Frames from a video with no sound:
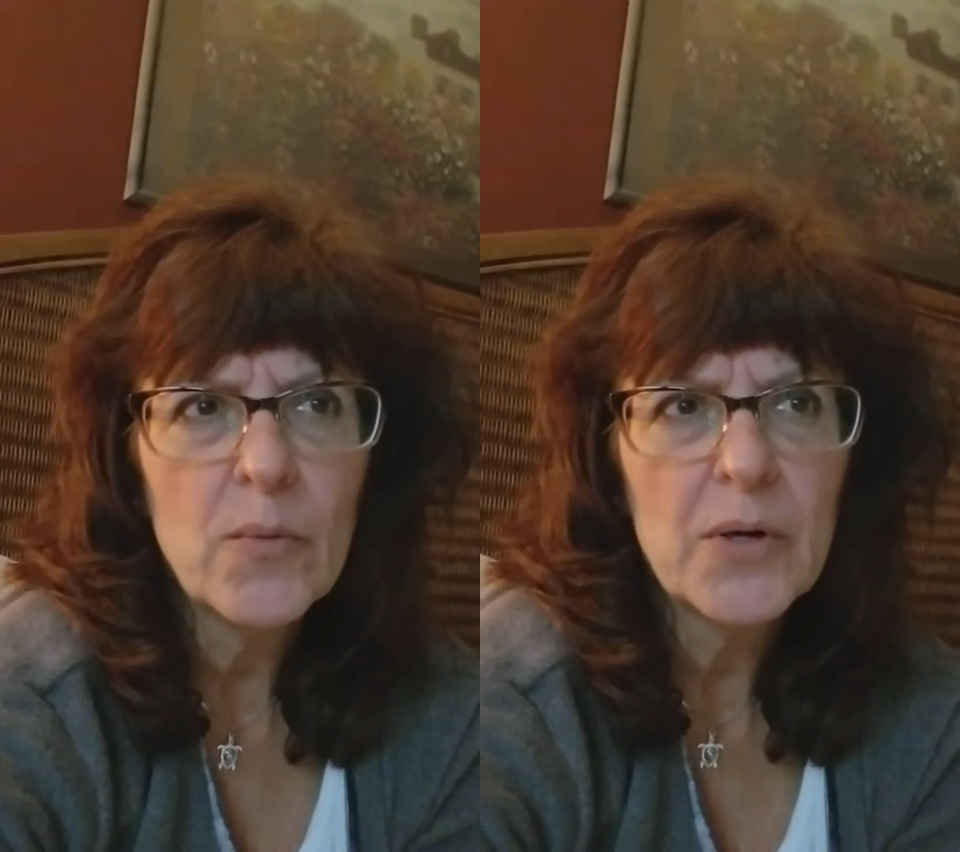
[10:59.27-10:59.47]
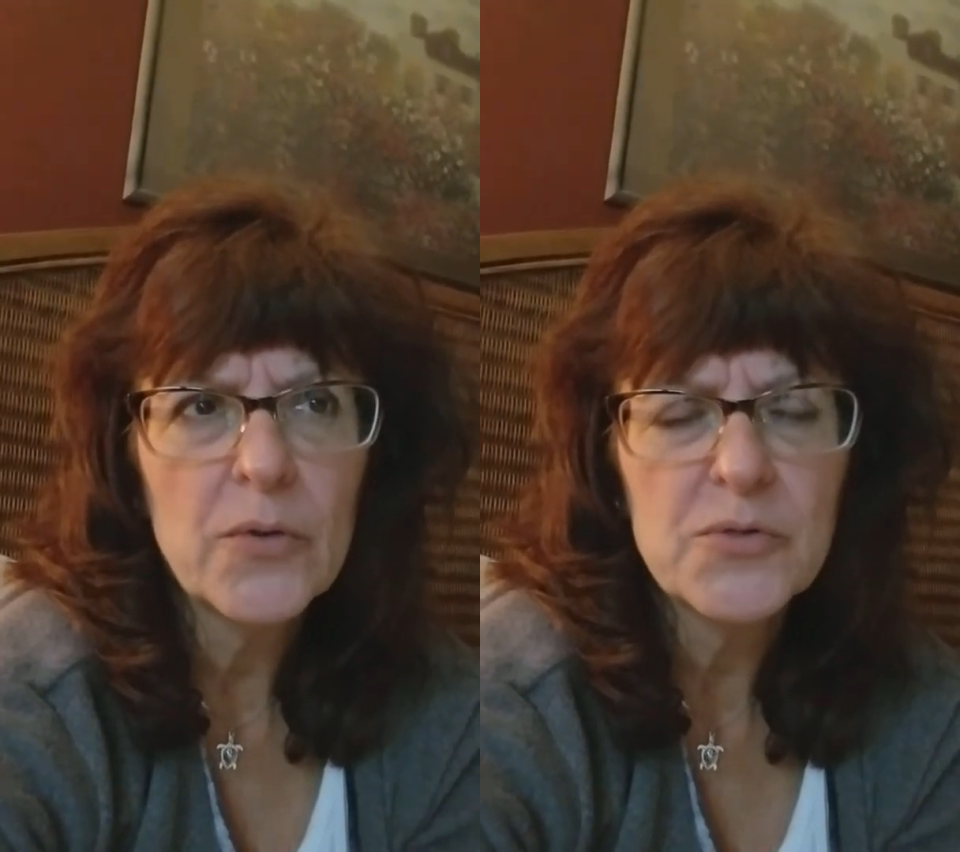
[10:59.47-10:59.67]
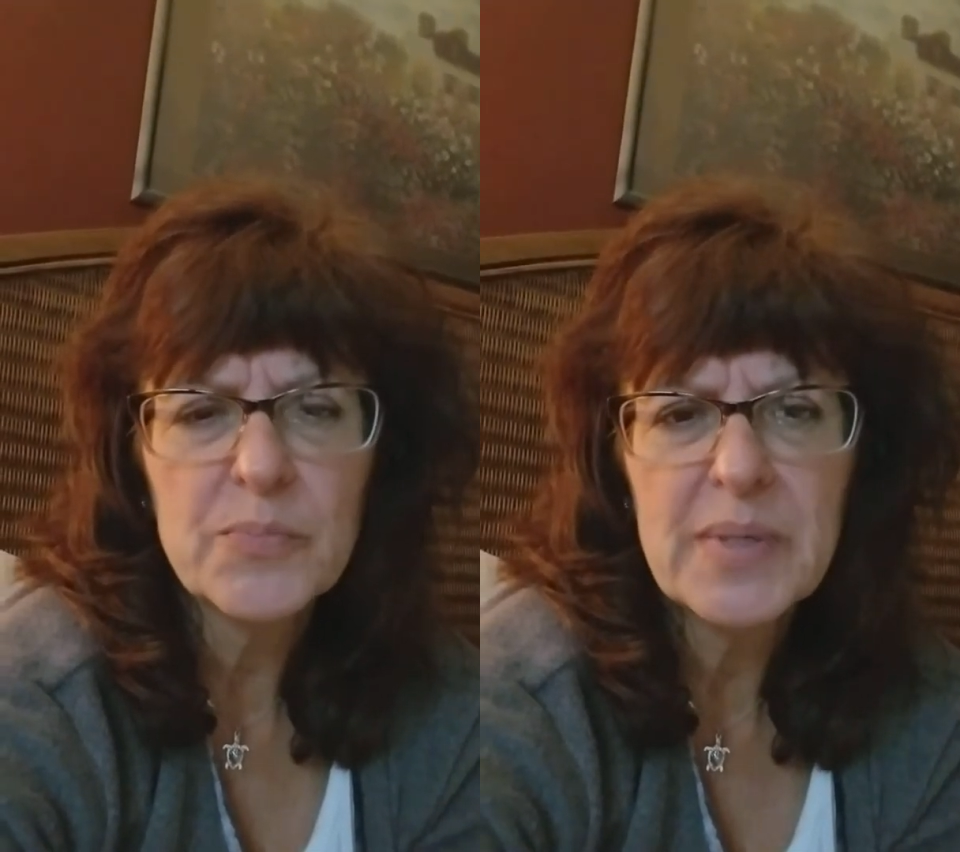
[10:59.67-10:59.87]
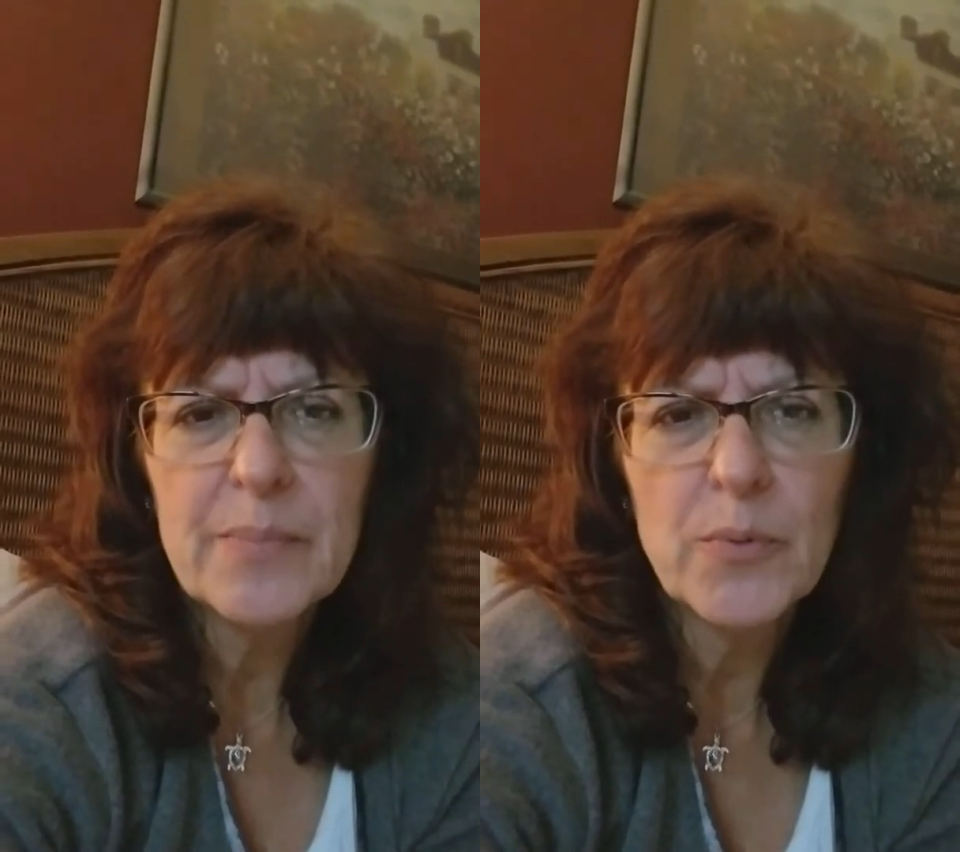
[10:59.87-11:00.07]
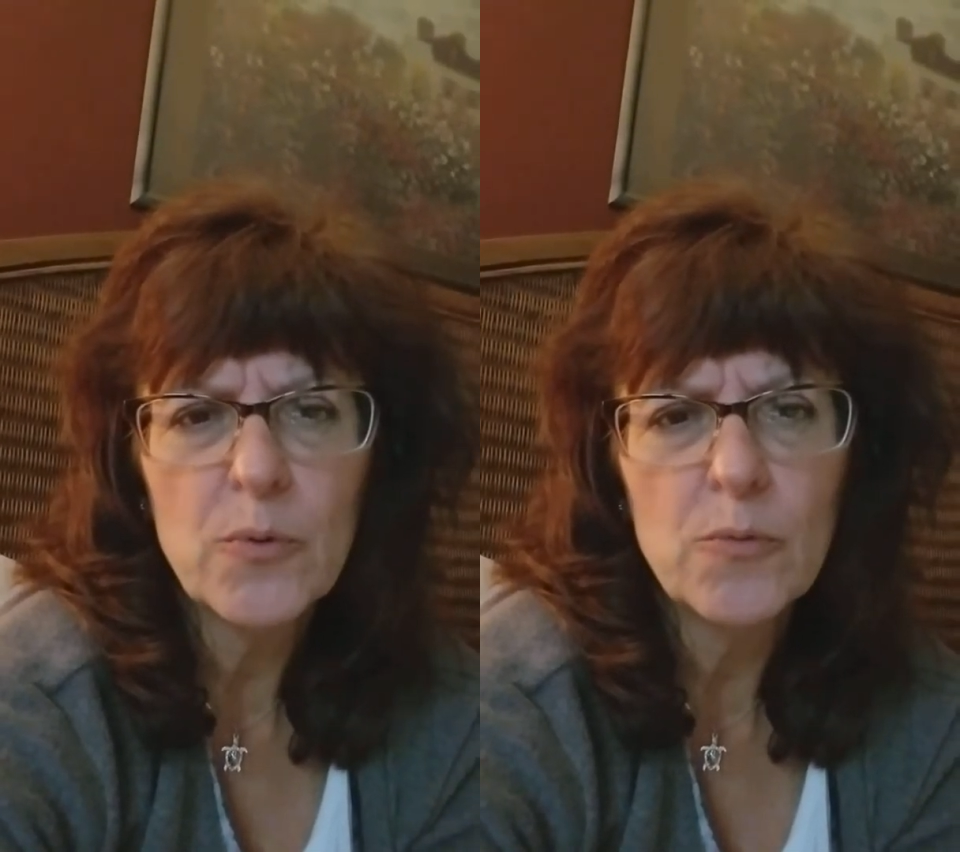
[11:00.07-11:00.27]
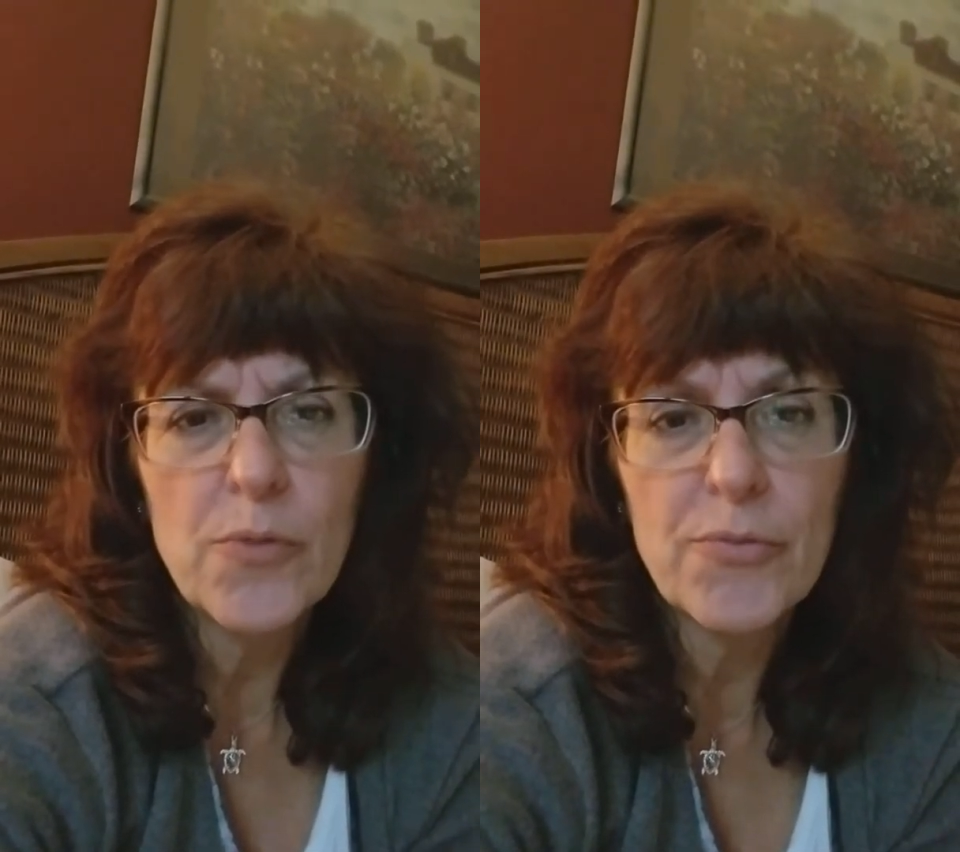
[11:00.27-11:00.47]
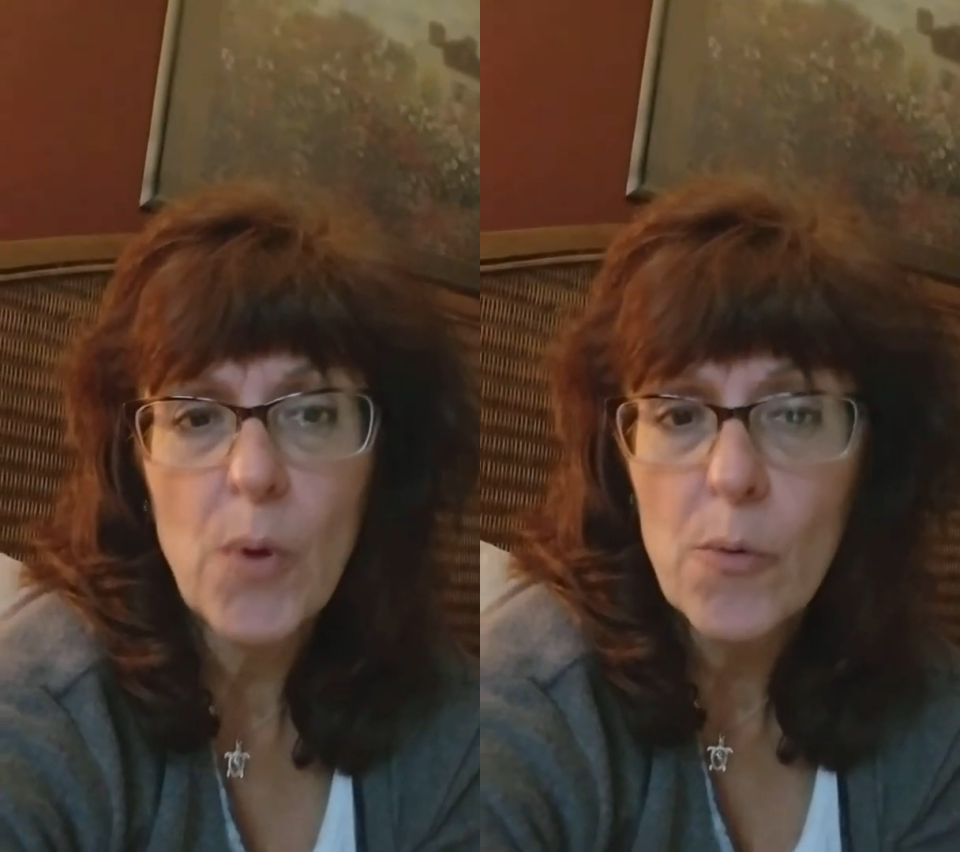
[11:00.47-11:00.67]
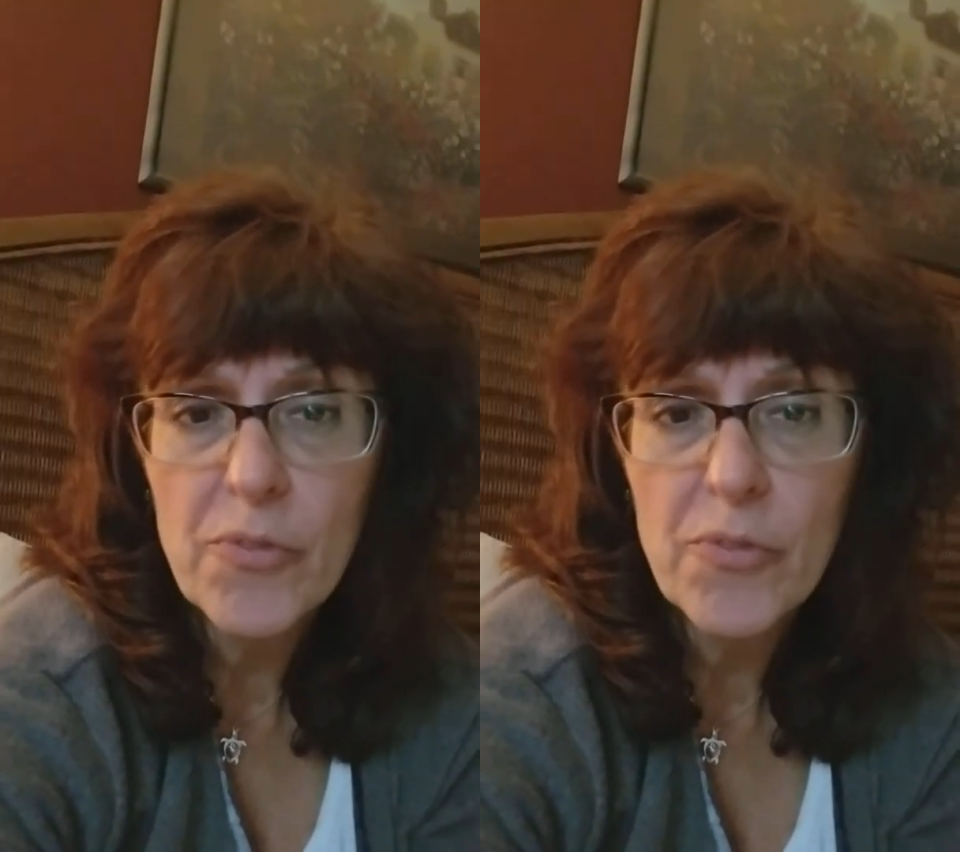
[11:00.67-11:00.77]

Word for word: one of those people who throw